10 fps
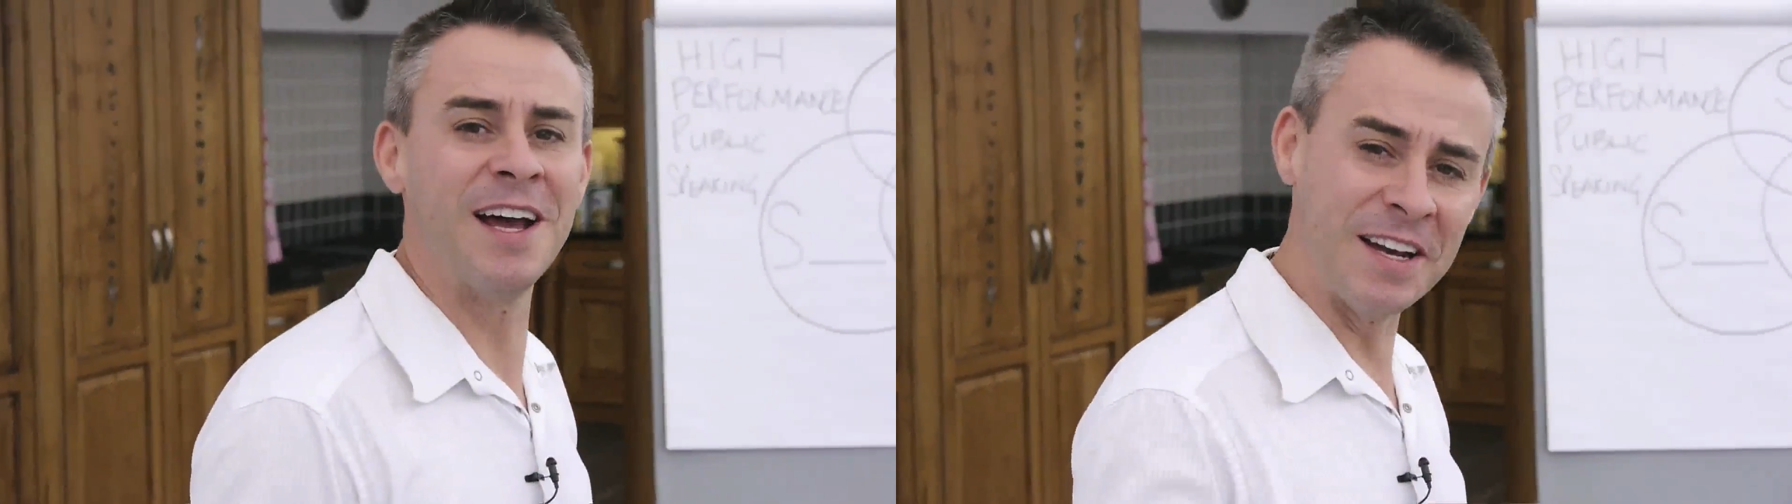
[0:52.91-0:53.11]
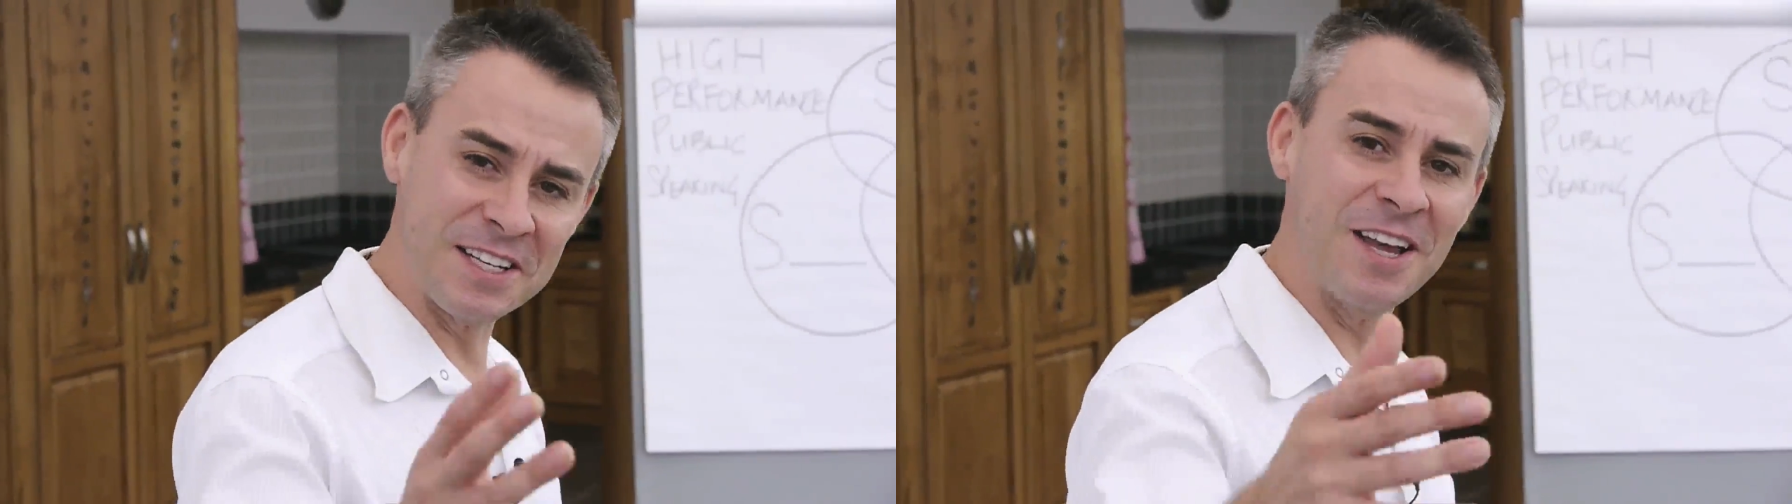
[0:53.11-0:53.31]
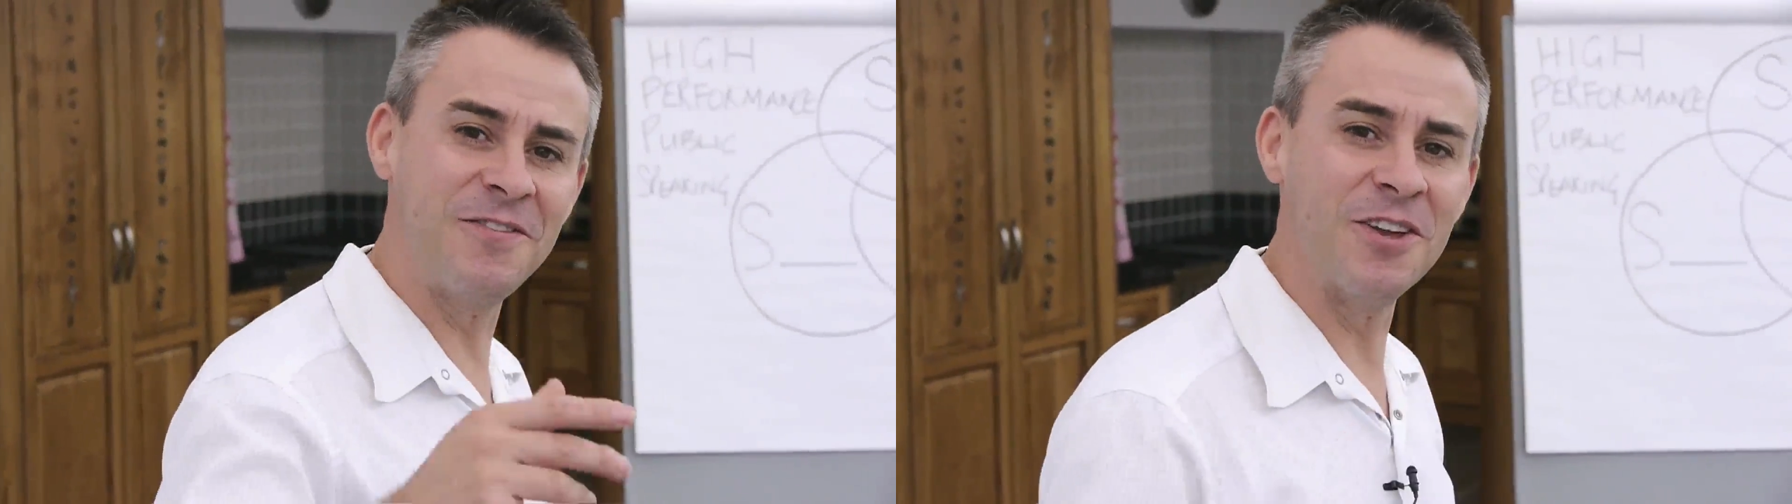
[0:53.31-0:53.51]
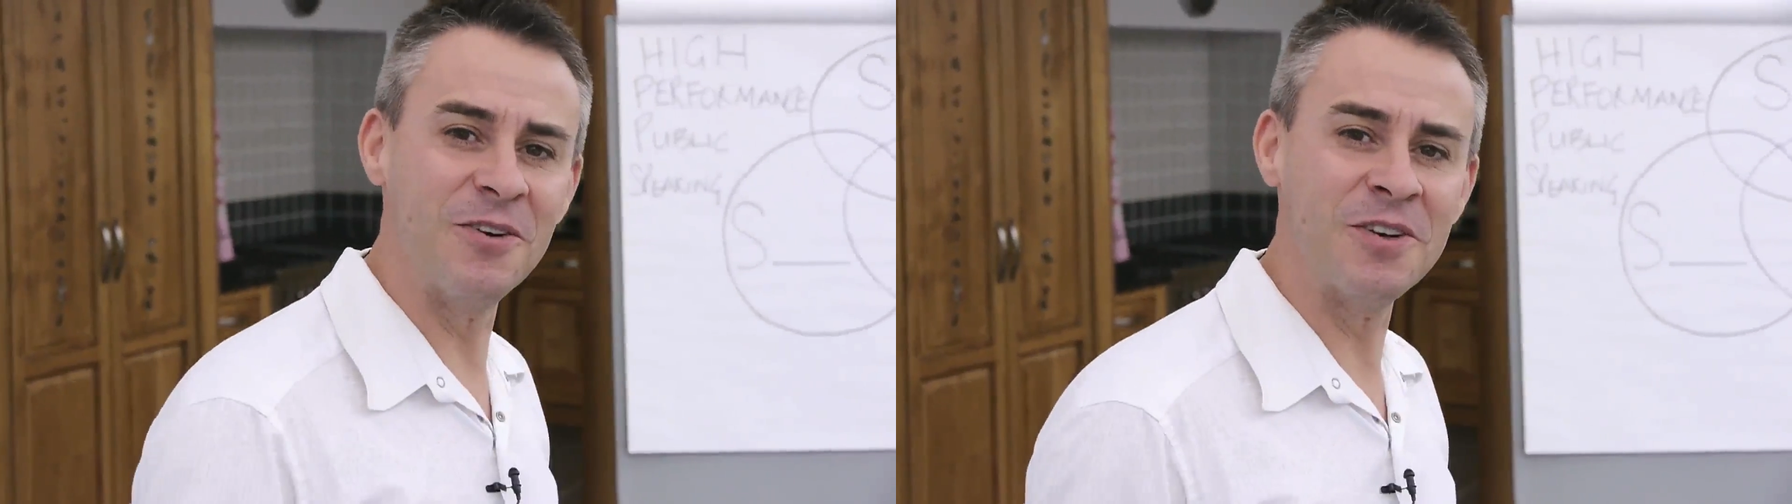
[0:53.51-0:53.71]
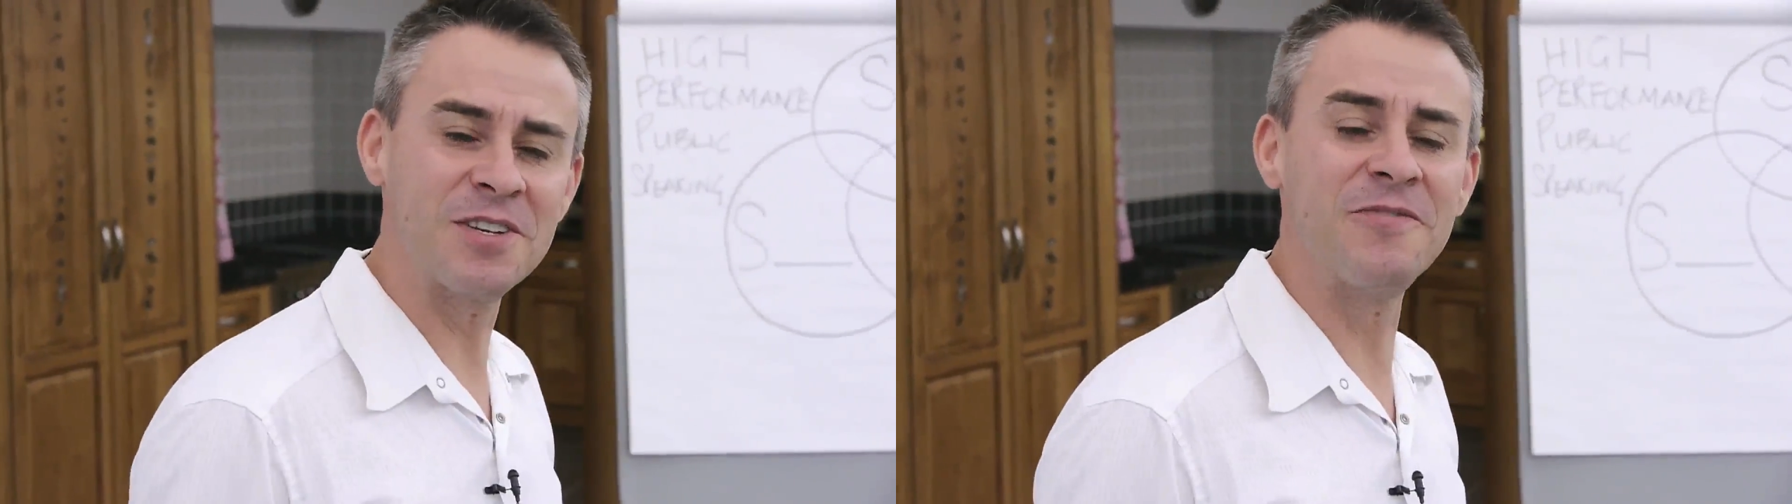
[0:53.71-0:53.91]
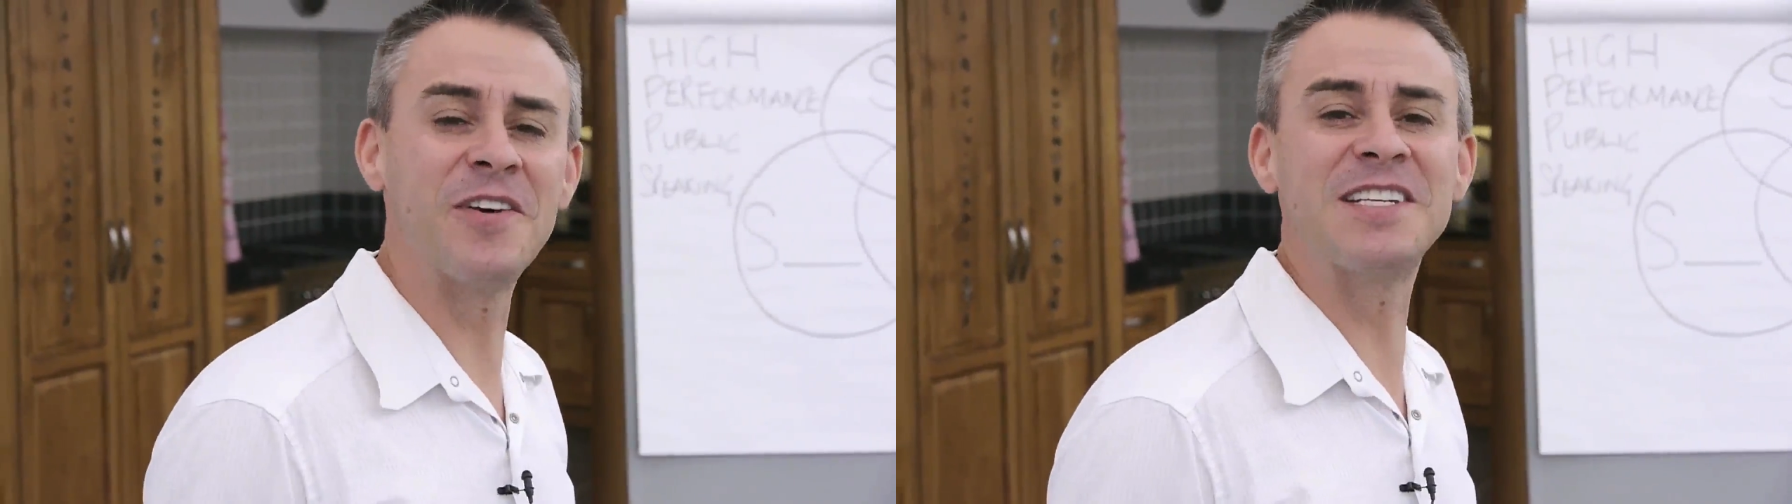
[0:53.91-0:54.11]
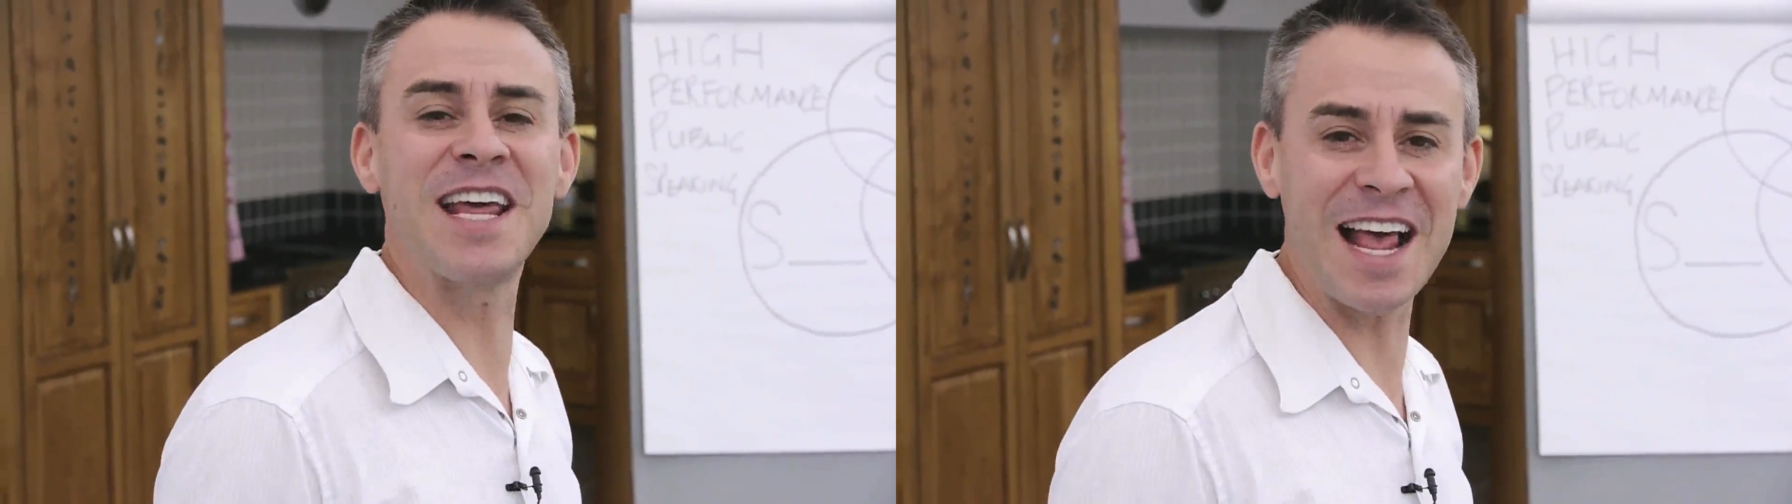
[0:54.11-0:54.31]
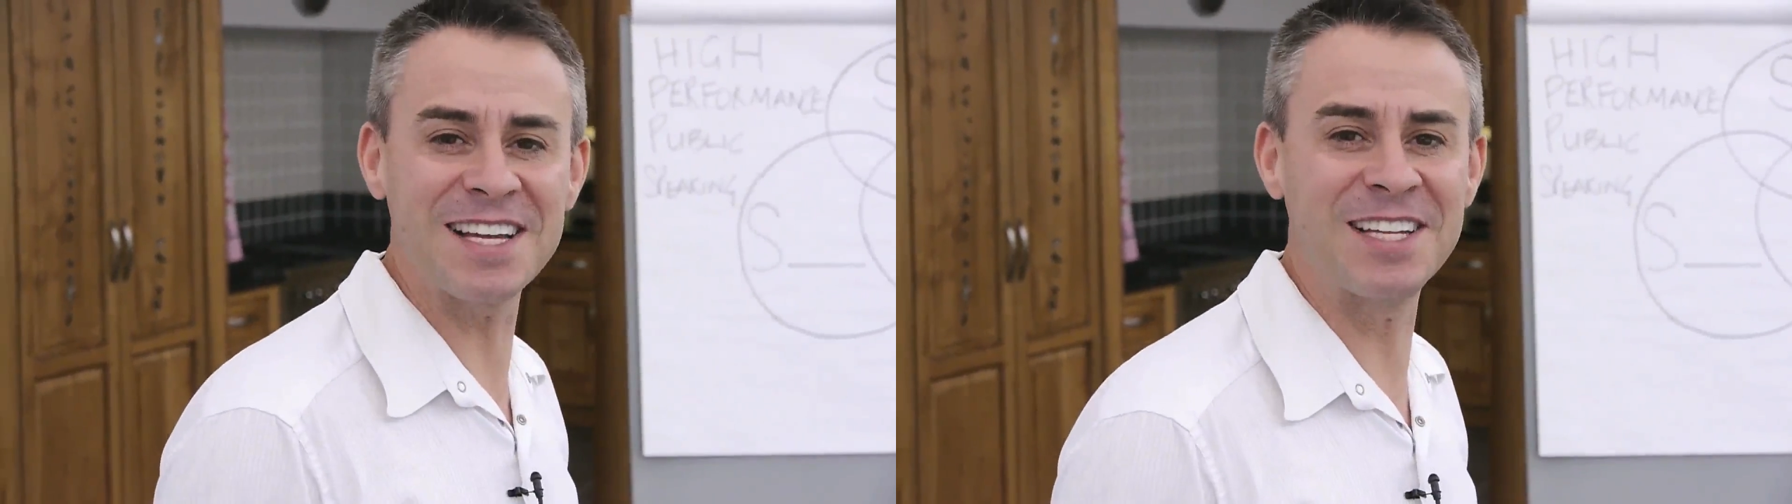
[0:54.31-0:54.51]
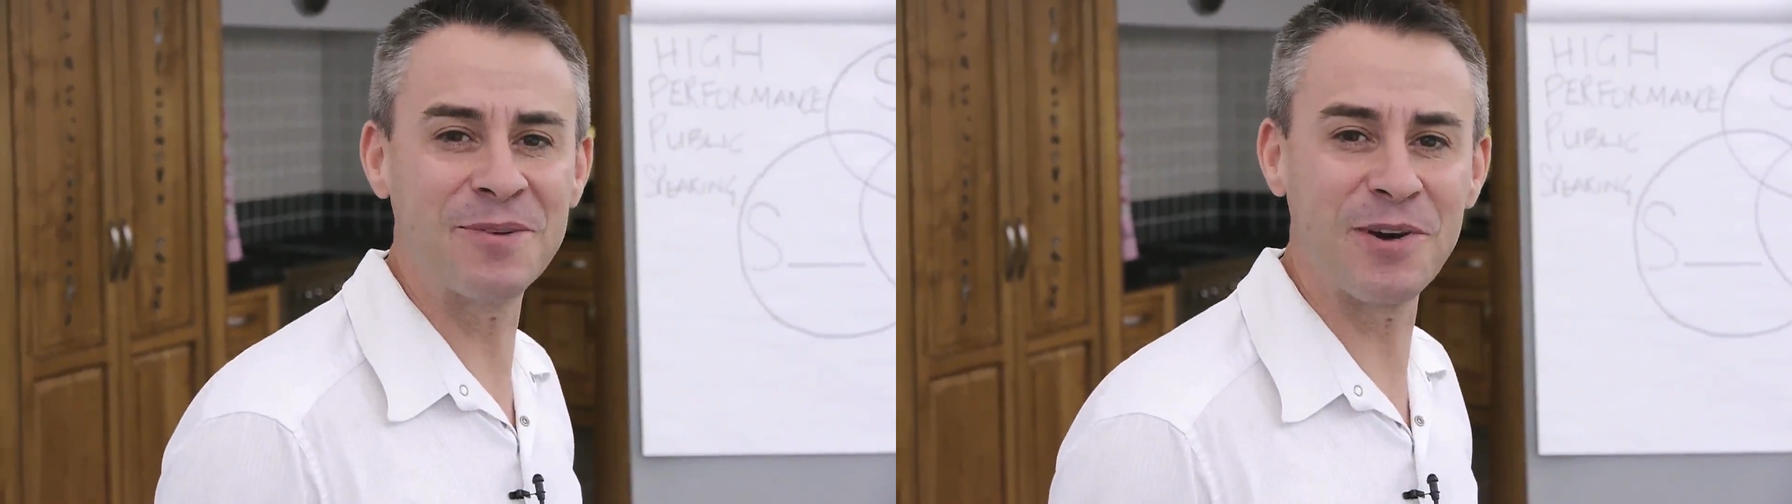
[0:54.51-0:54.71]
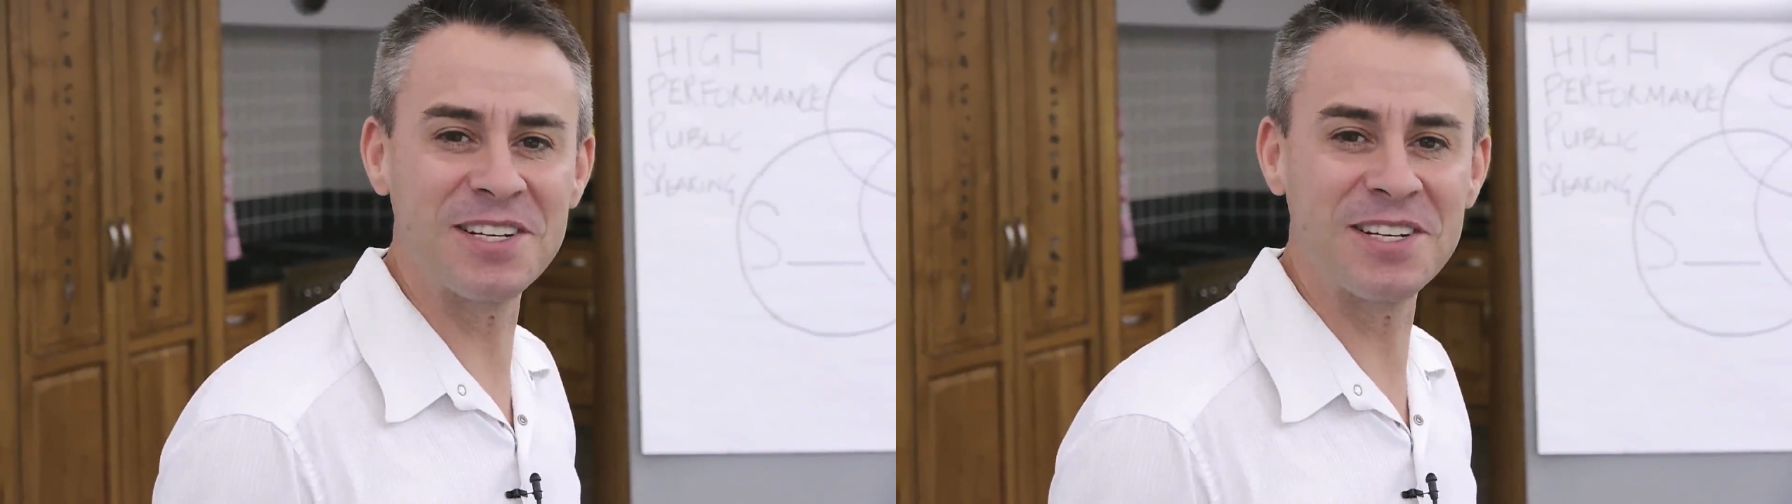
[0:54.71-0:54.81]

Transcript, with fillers: and let's give you some fantastic